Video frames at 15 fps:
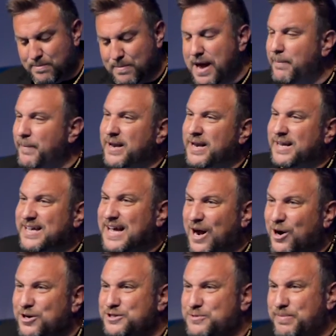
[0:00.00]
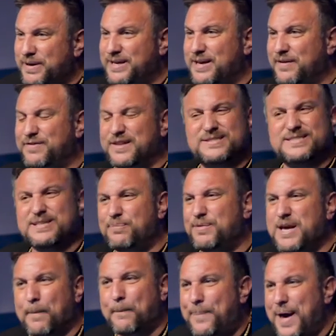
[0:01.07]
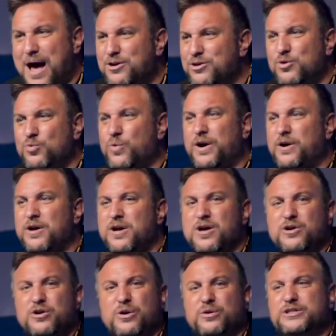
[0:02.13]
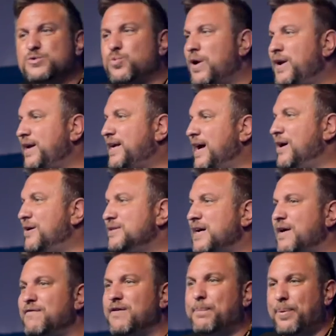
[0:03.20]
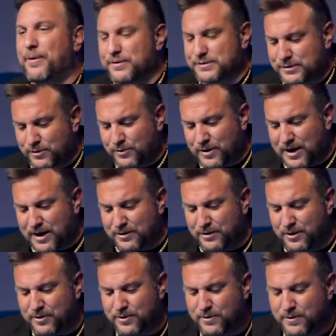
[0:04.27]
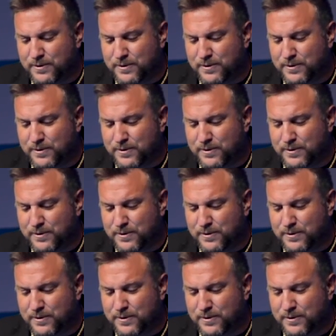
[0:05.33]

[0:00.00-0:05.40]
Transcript: Maybe an encouragement gift. There's something about you where you just want to encourage every person around you.